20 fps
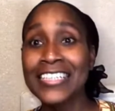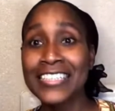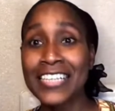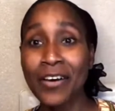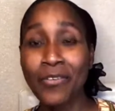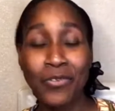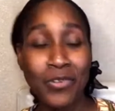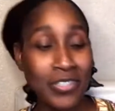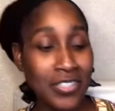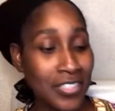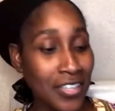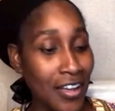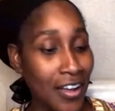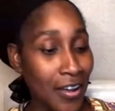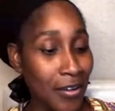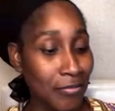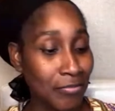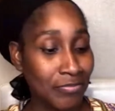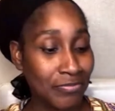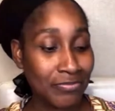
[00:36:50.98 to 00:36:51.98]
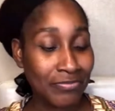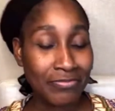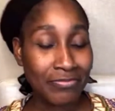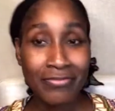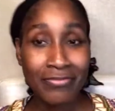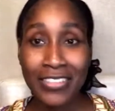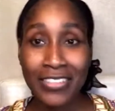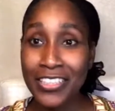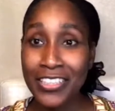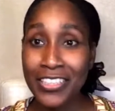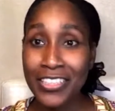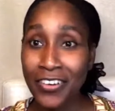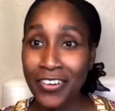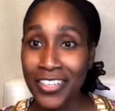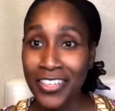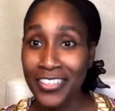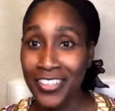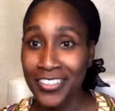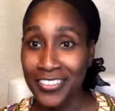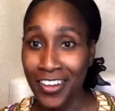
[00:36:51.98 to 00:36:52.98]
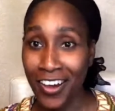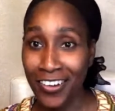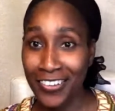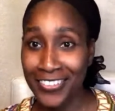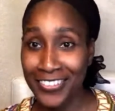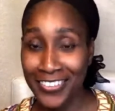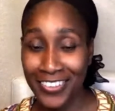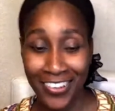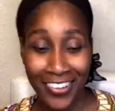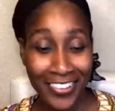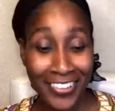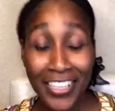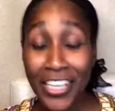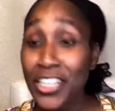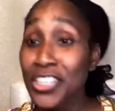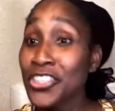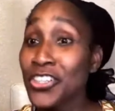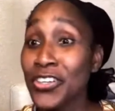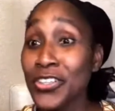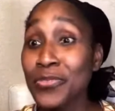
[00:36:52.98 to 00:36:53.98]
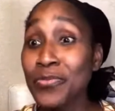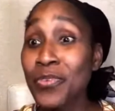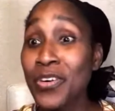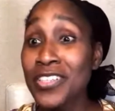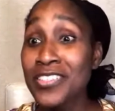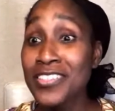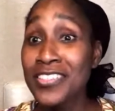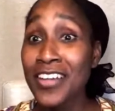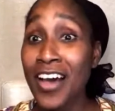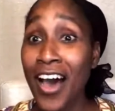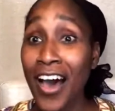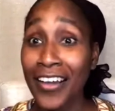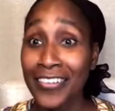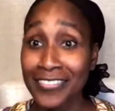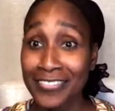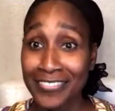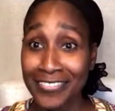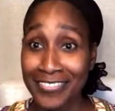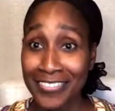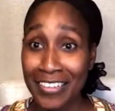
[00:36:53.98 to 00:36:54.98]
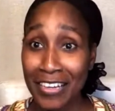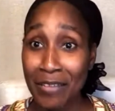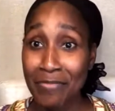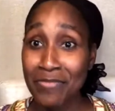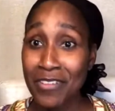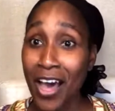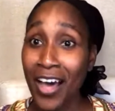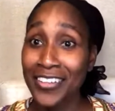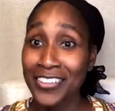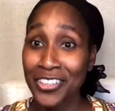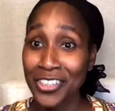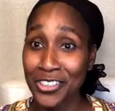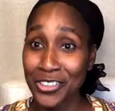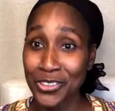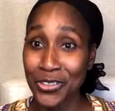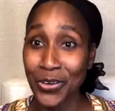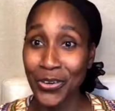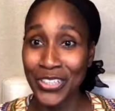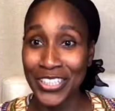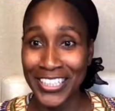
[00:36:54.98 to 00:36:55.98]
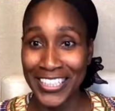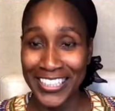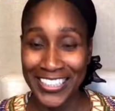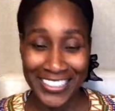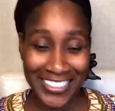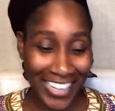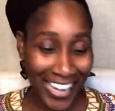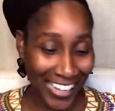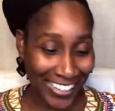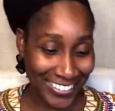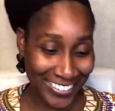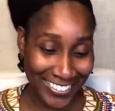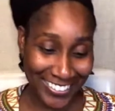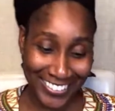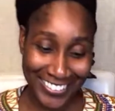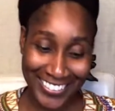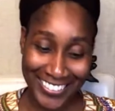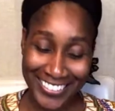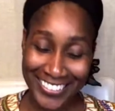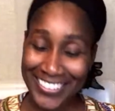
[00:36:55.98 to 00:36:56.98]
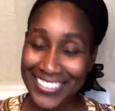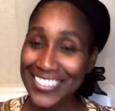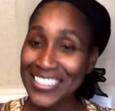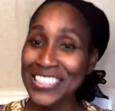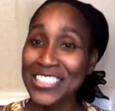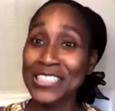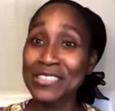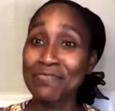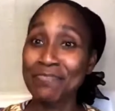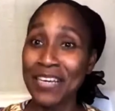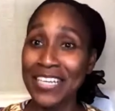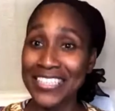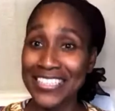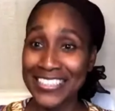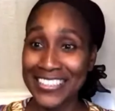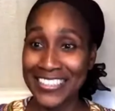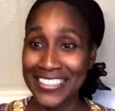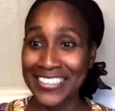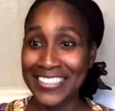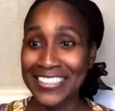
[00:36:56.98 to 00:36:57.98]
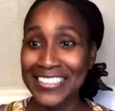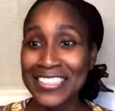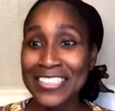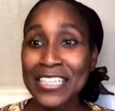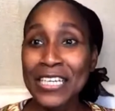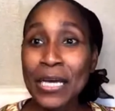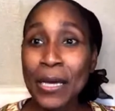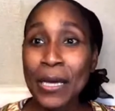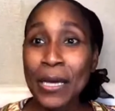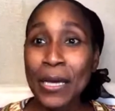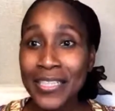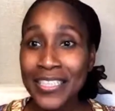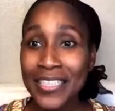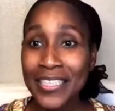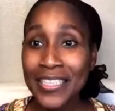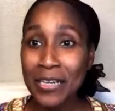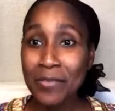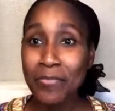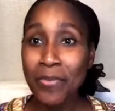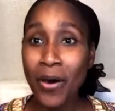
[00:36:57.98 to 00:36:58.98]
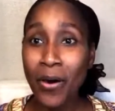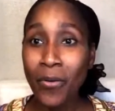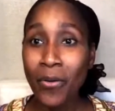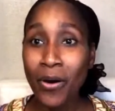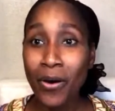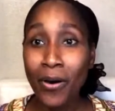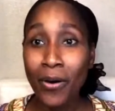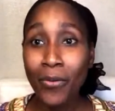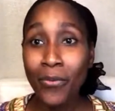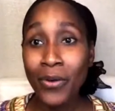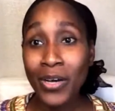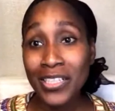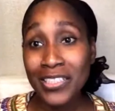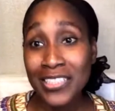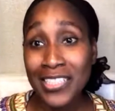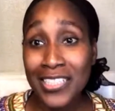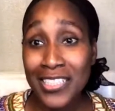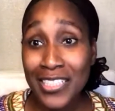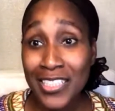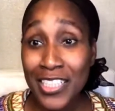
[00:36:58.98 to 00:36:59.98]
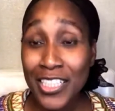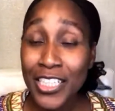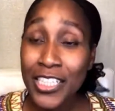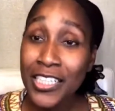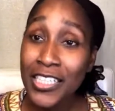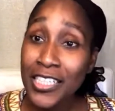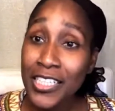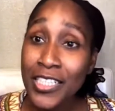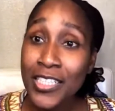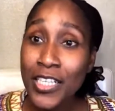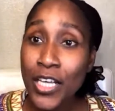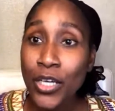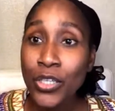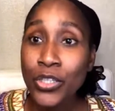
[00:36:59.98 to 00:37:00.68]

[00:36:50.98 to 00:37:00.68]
that was the vodka talk, y'all. No, it was not. I'm not condoning that. This is medicine. Peace and power, wellness is